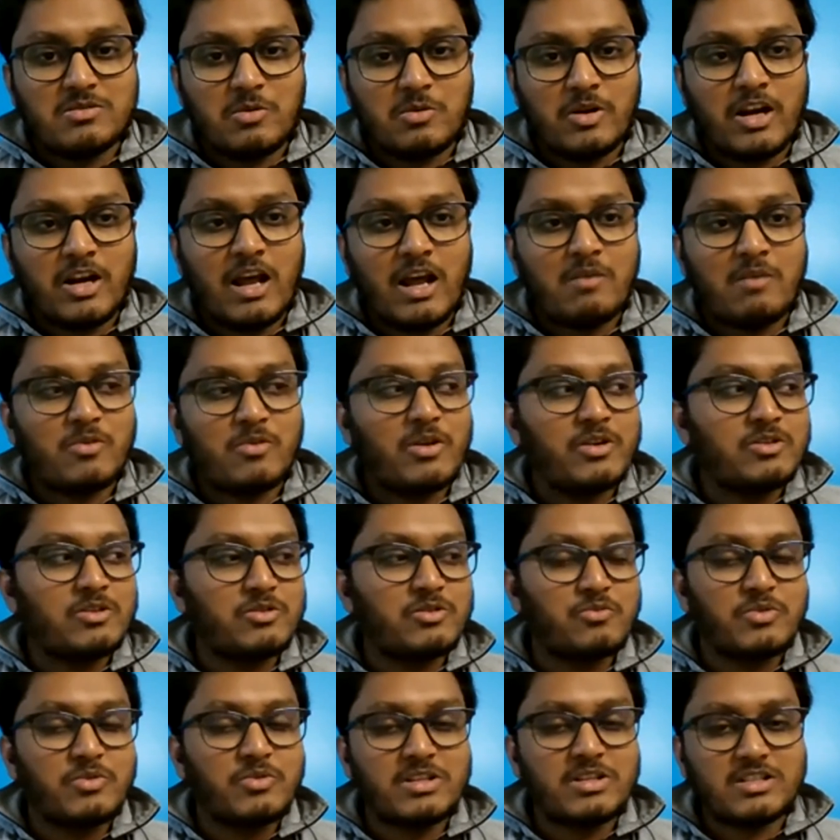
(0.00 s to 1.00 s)
me when i'm
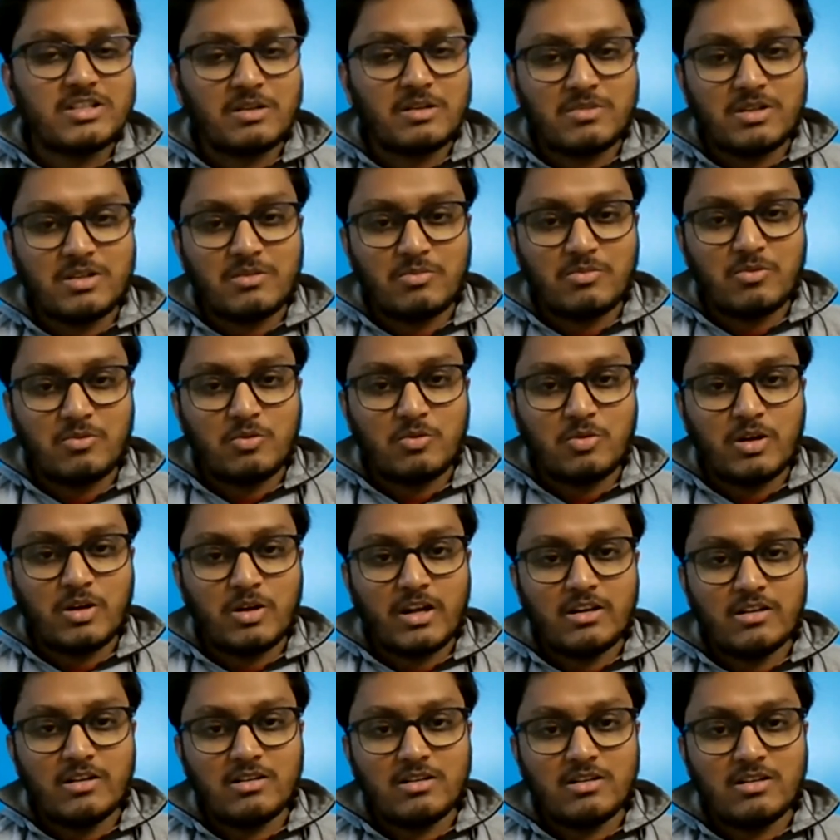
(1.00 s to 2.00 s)
going to finish up the
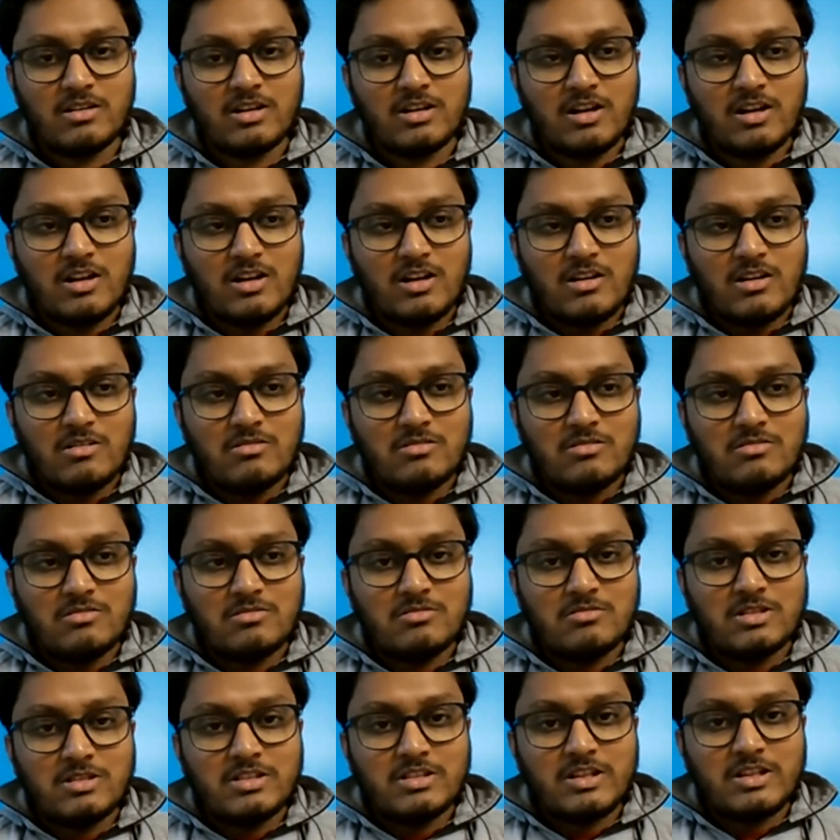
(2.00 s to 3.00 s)
book and uh,
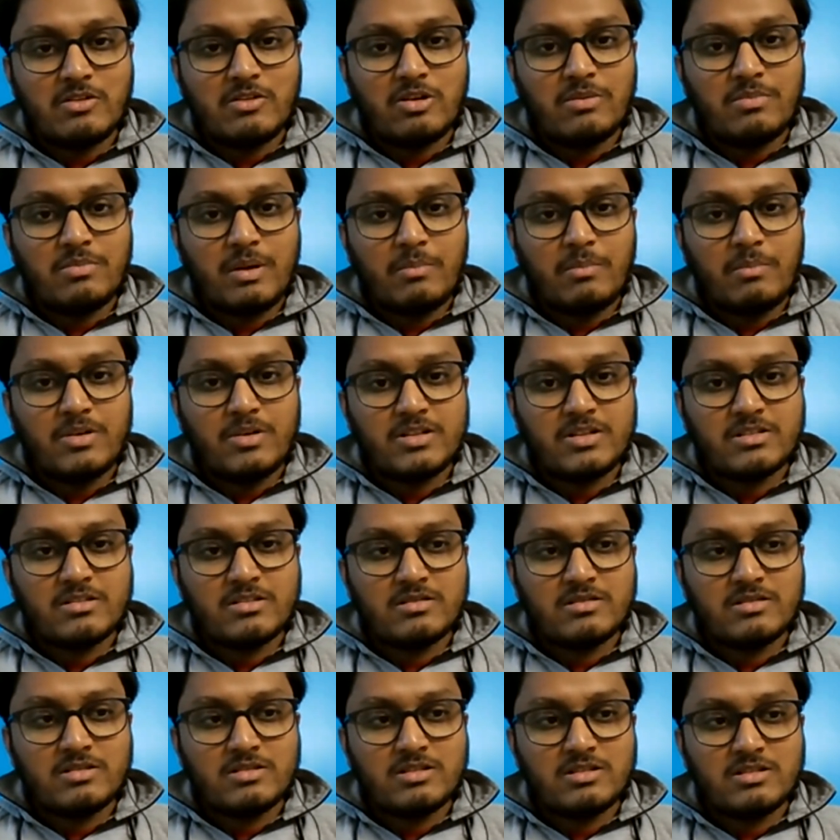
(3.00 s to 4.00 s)
oh, when they will
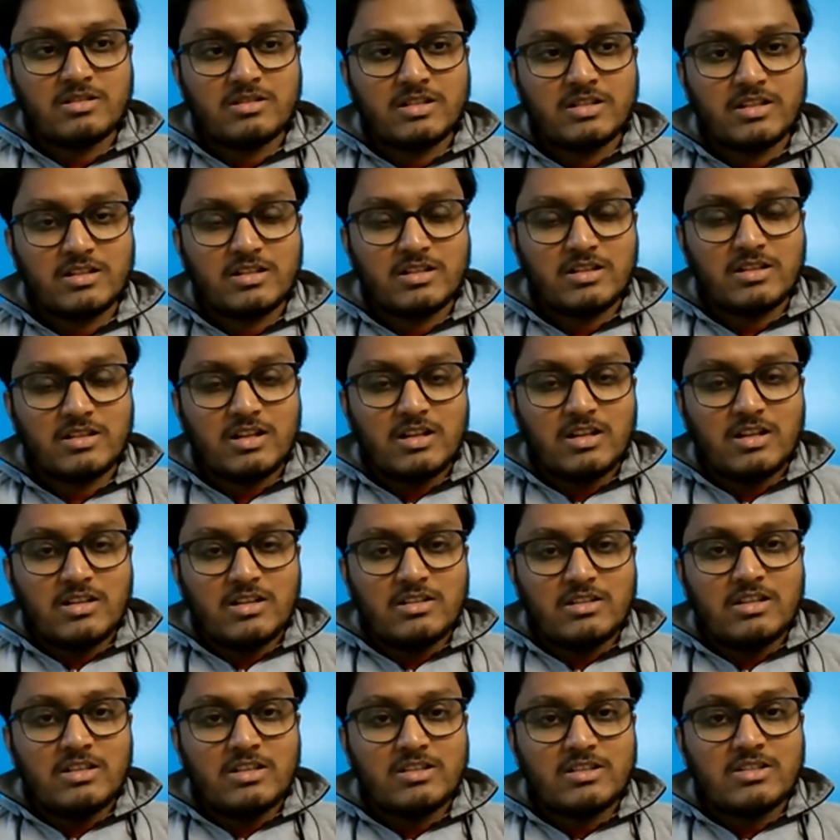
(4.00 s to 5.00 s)
publish uh, it
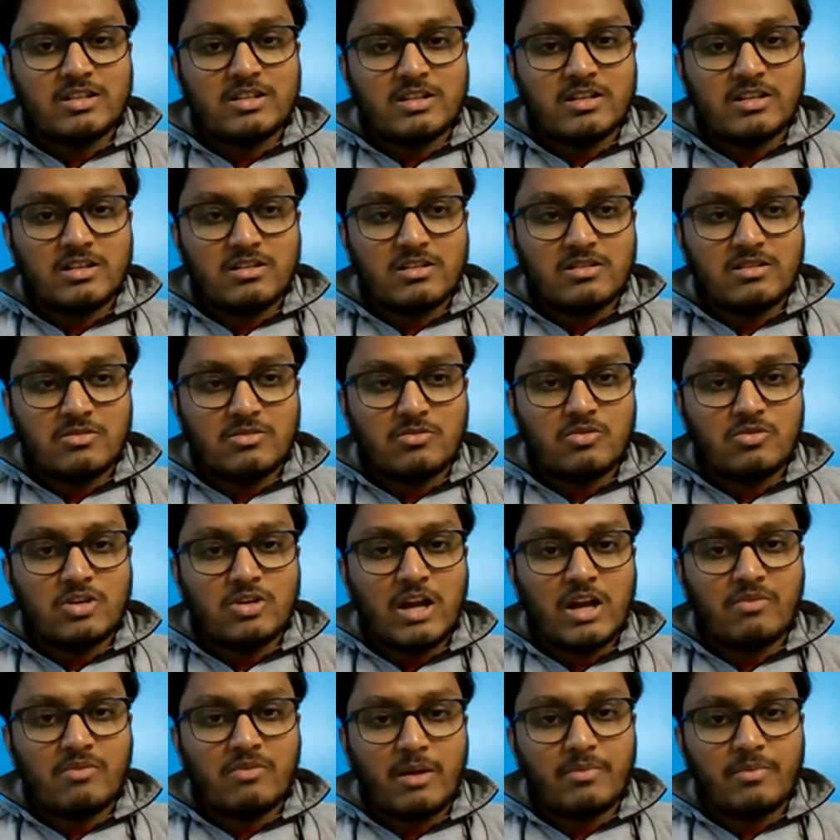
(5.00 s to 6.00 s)
this thing
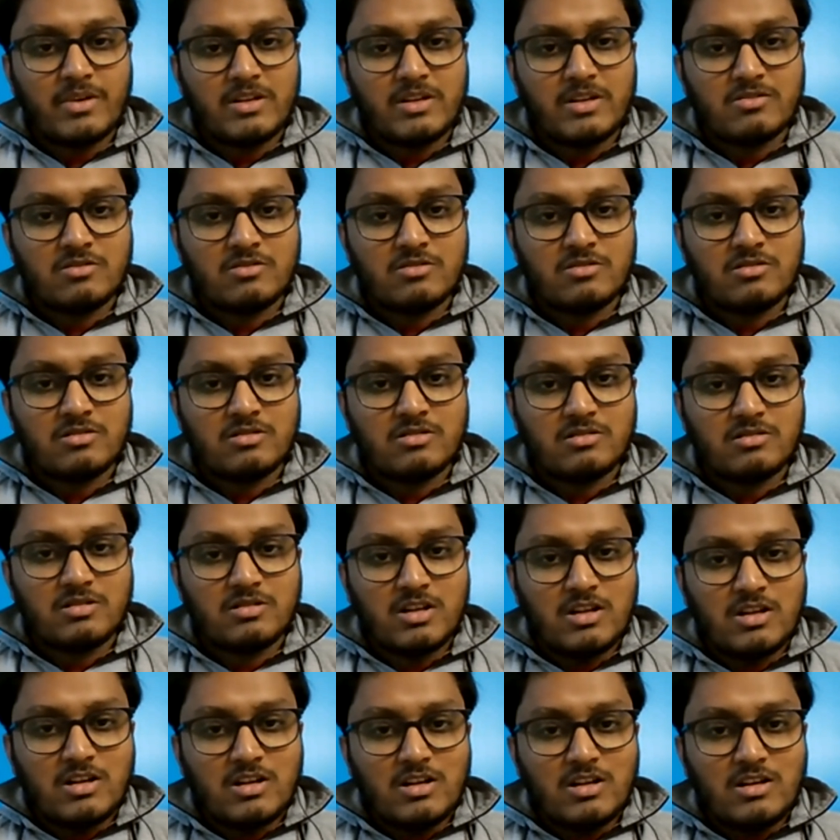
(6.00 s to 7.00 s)
would have happened so
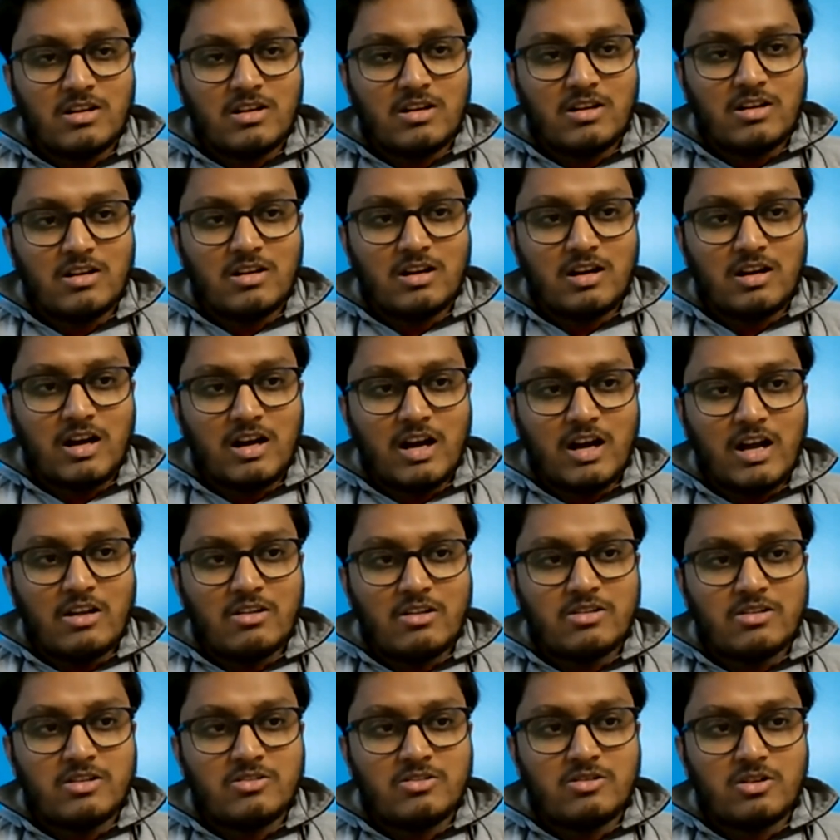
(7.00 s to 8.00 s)

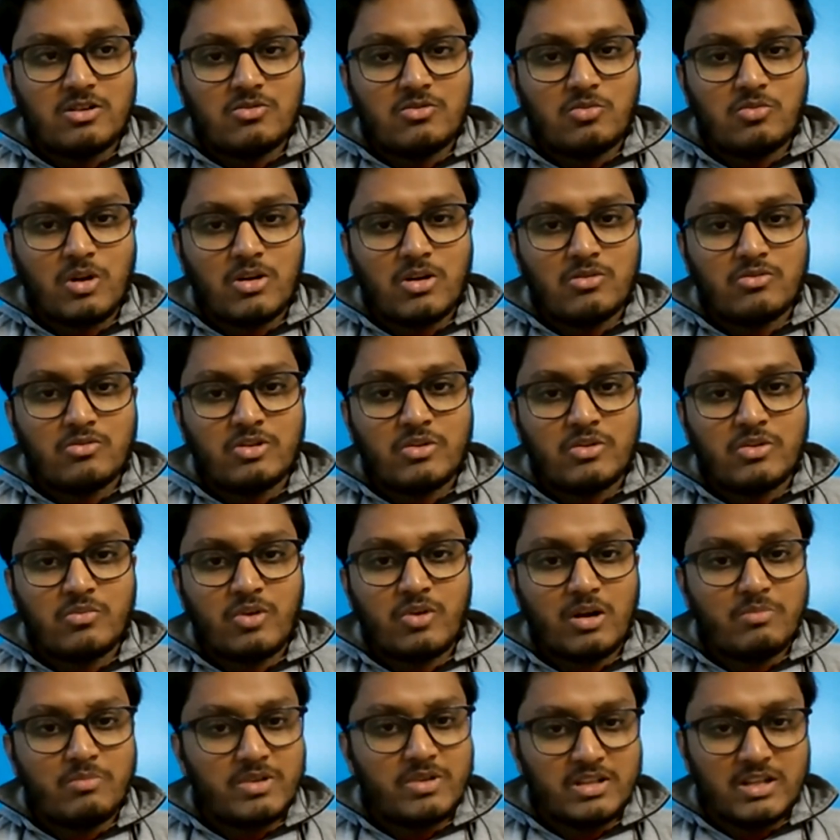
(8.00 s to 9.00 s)
i did not want
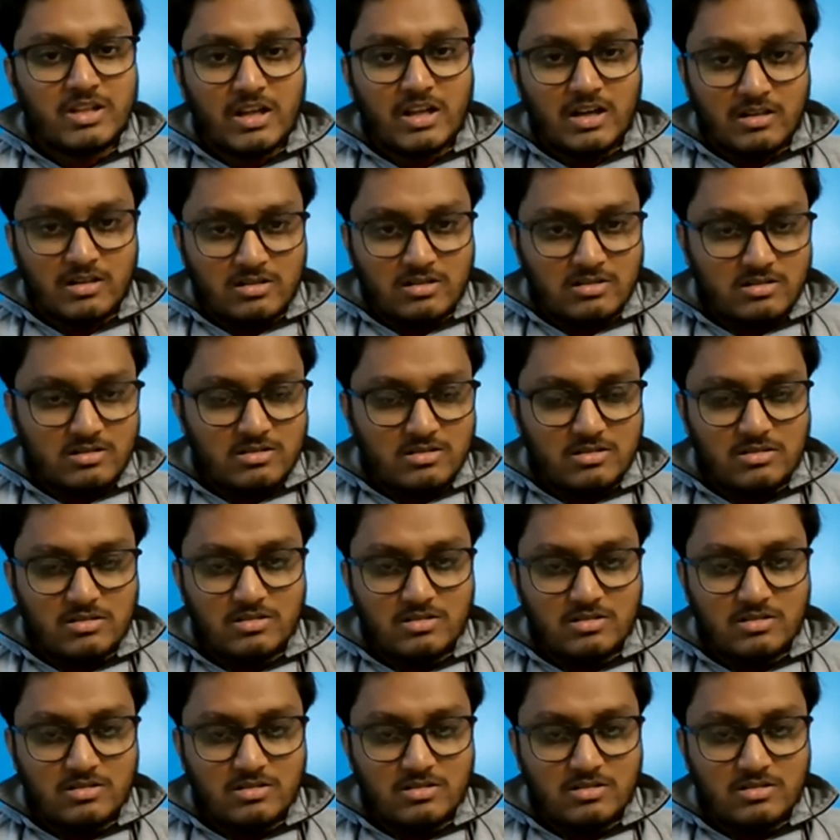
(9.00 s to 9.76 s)
to involve in that